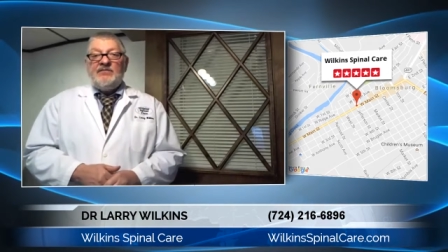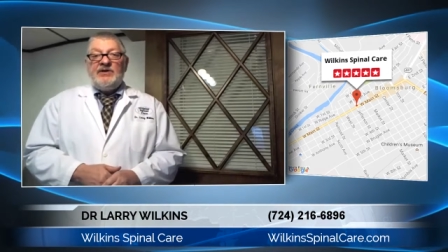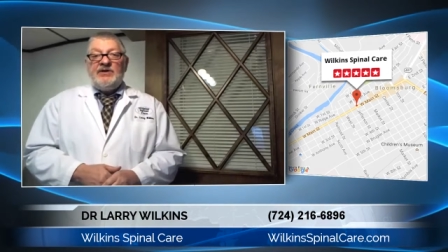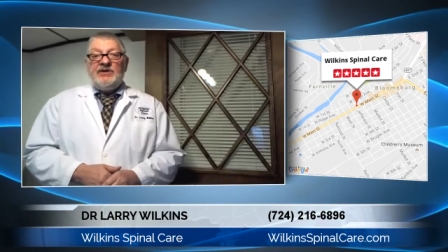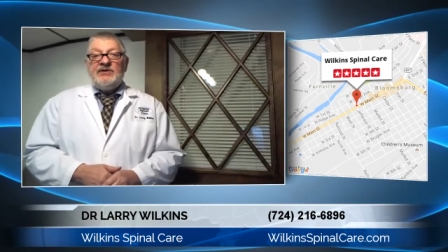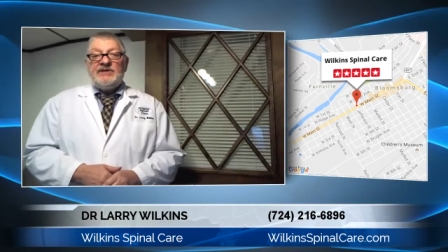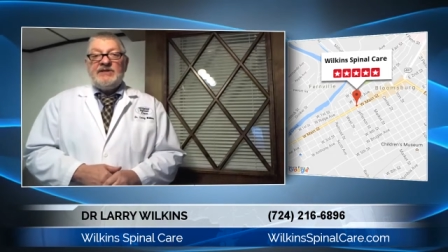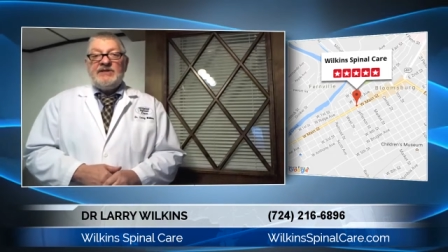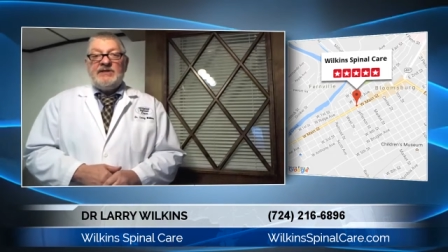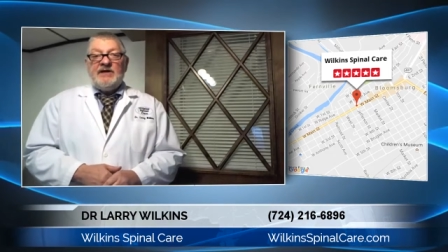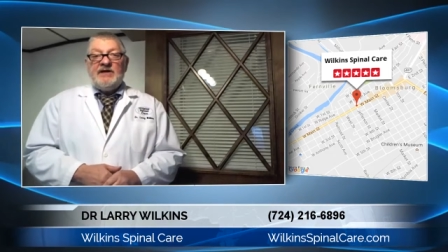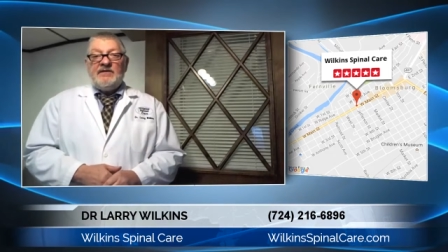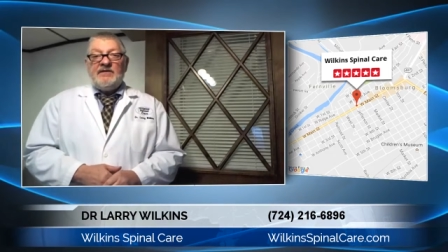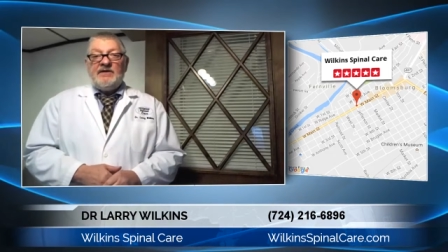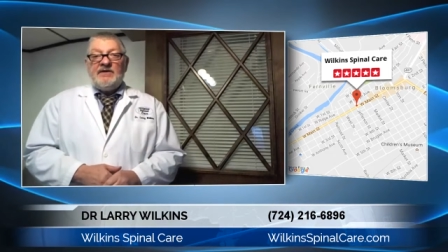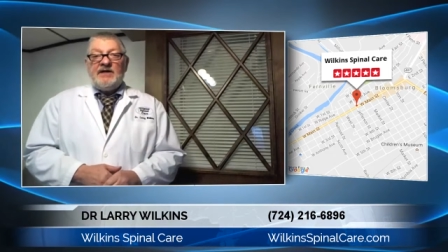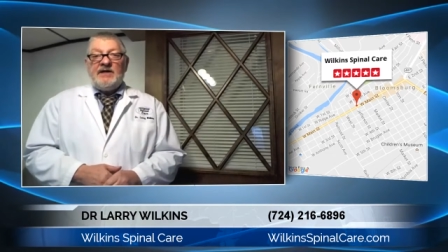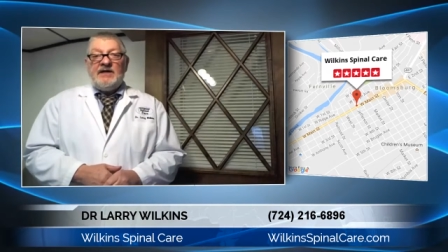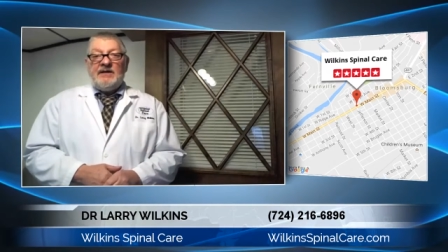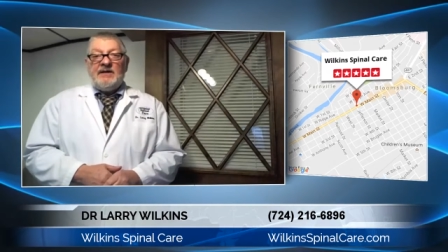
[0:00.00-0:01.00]
we use a
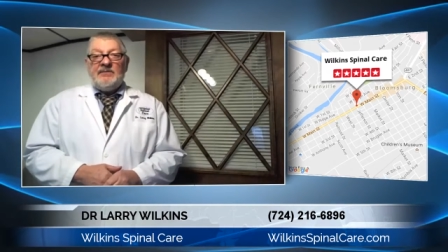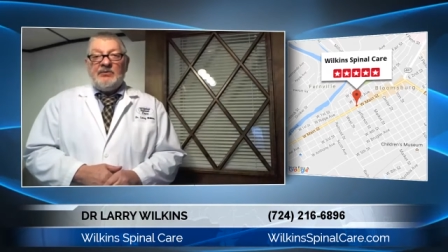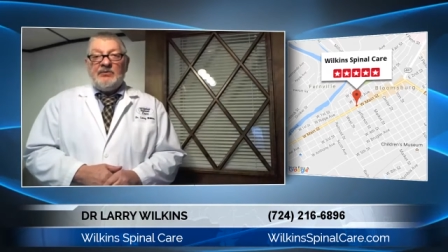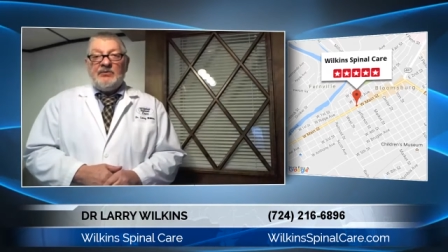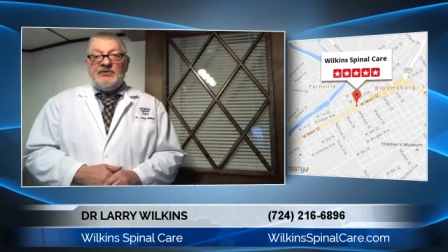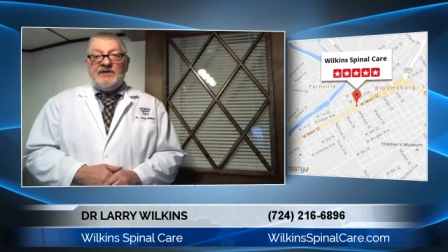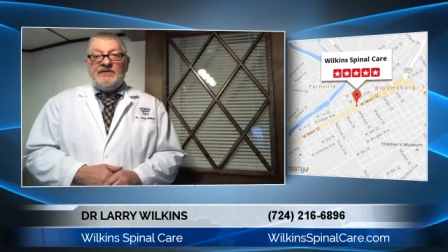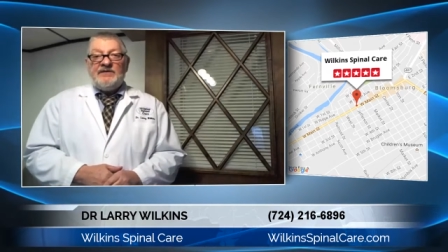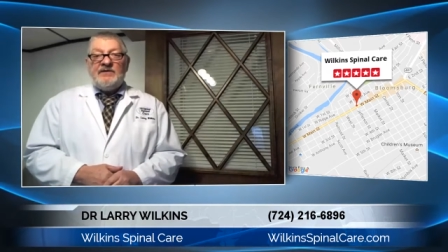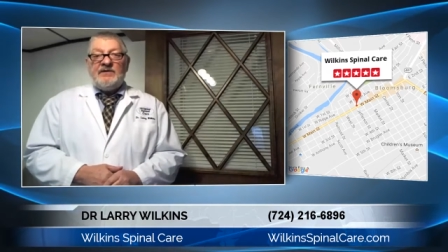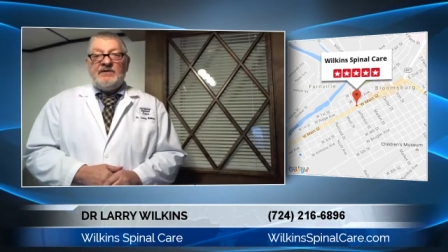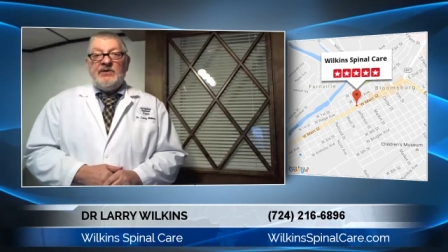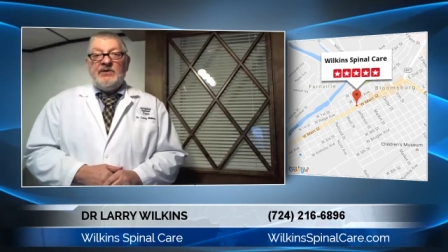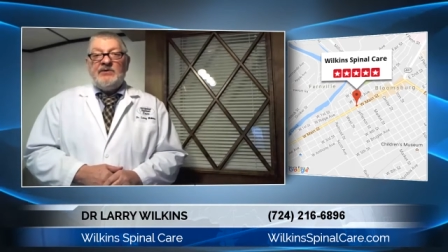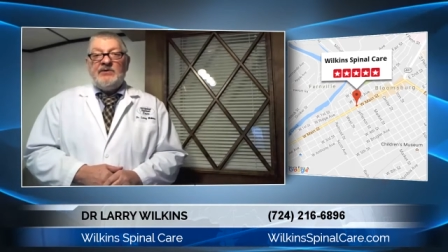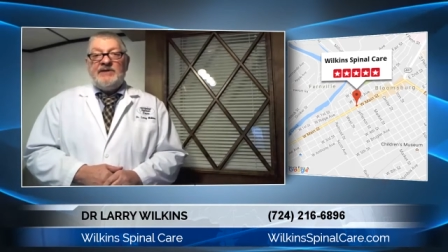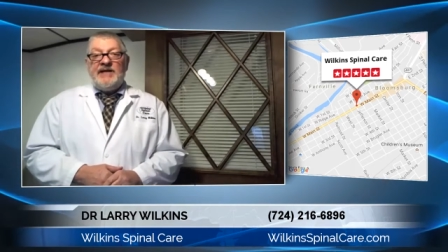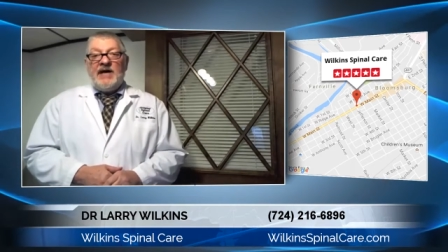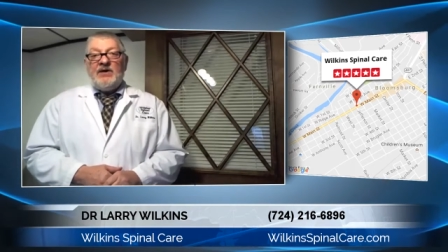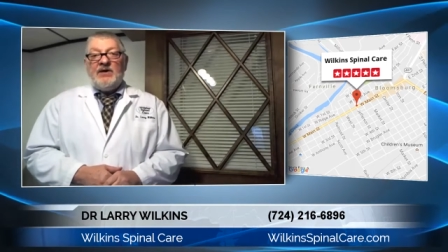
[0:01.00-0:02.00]
couple different
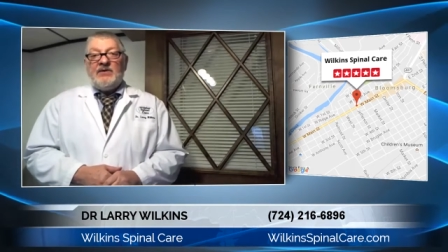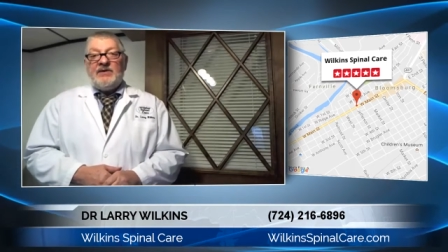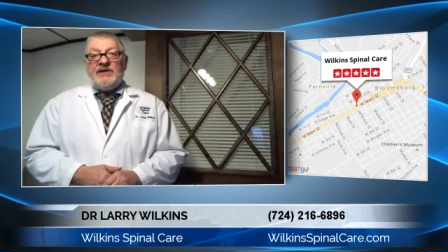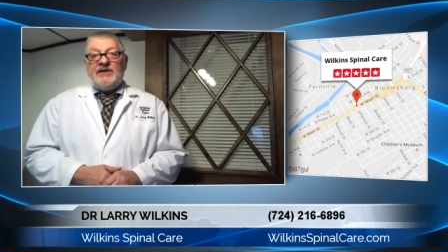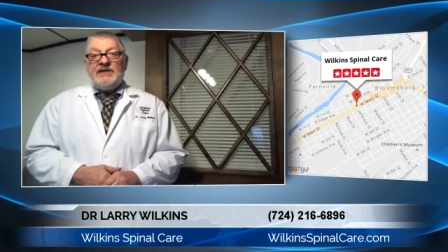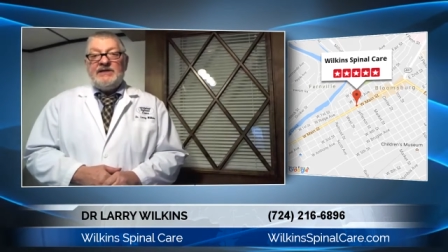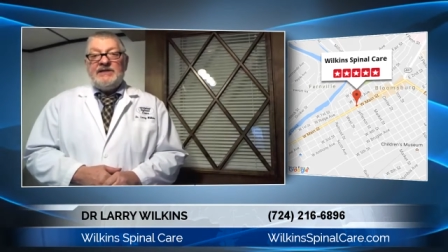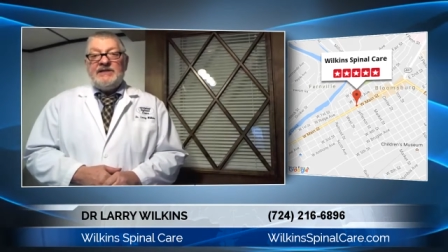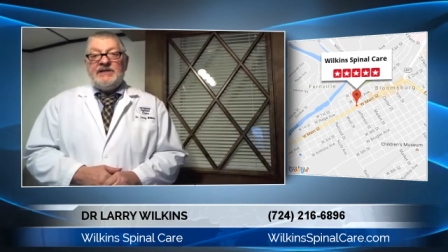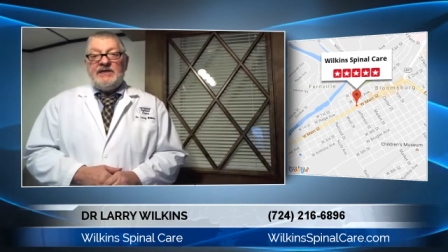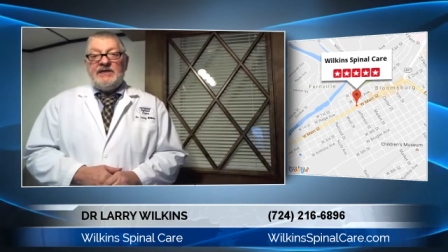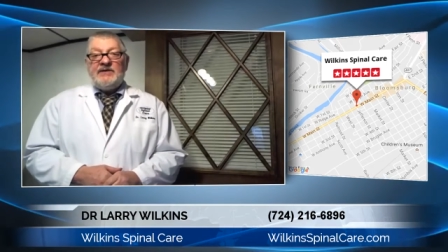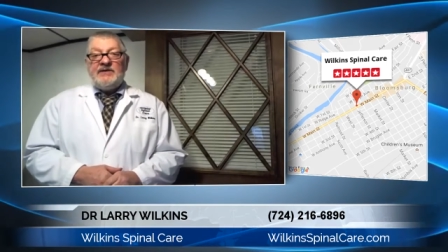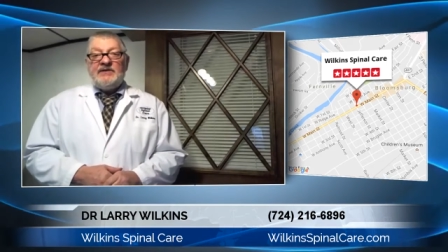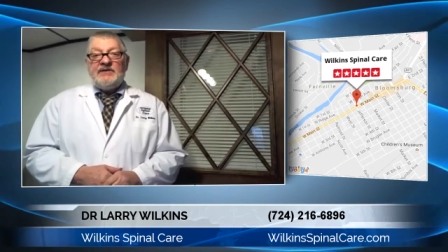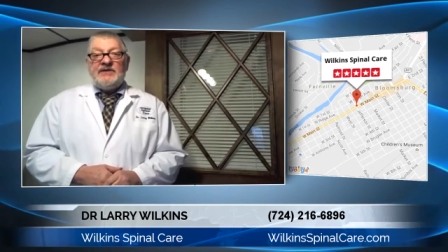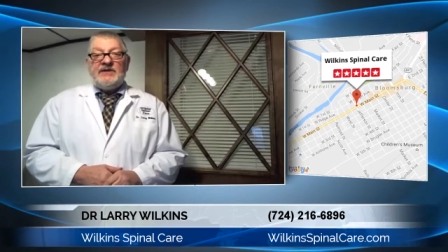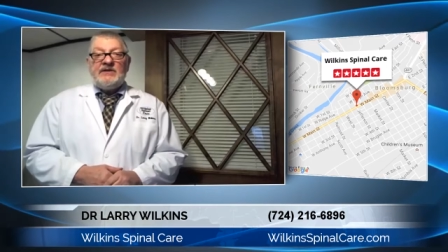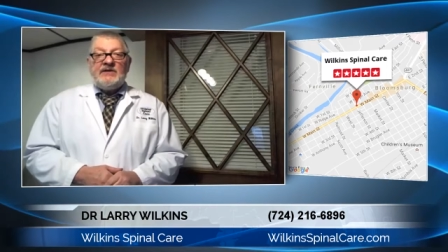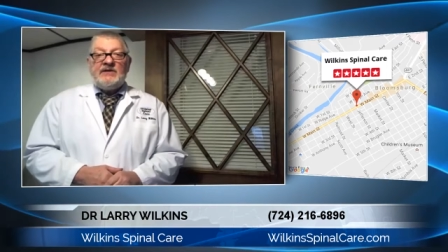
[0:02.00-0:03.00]
modalities here
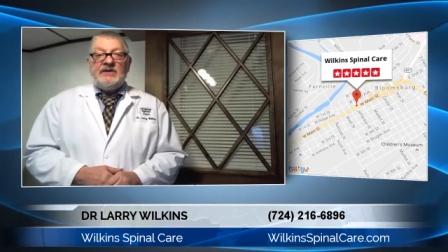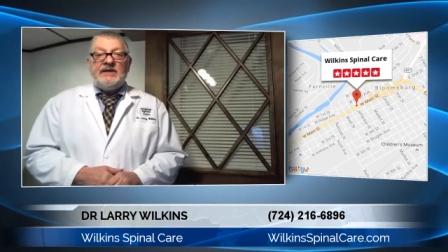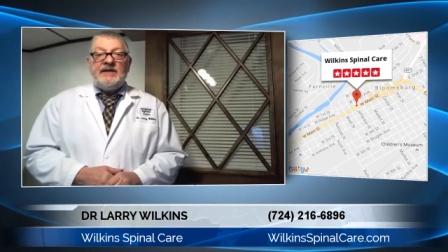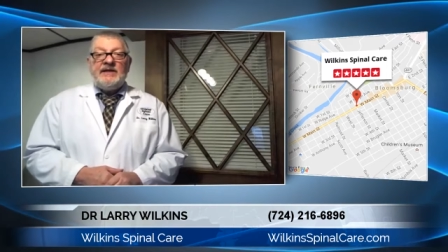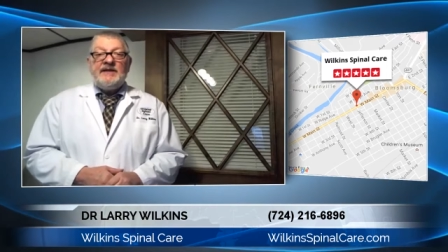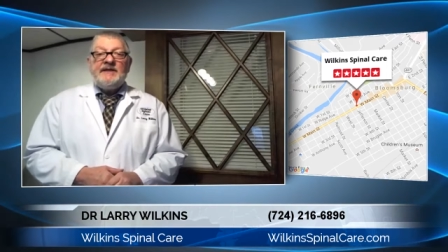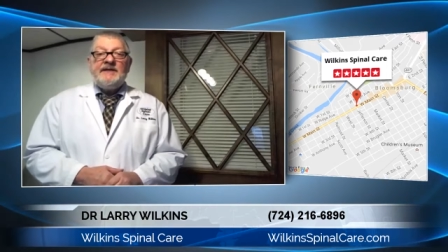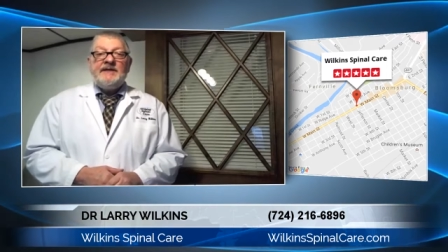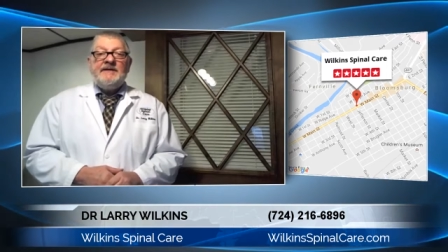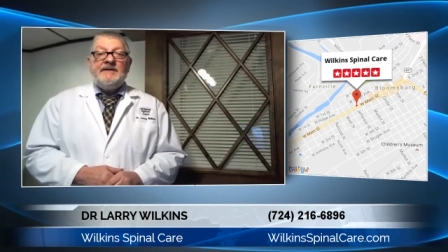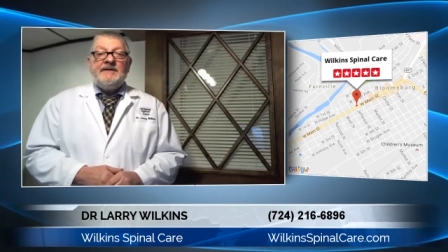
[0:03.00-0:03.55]
at the clinic.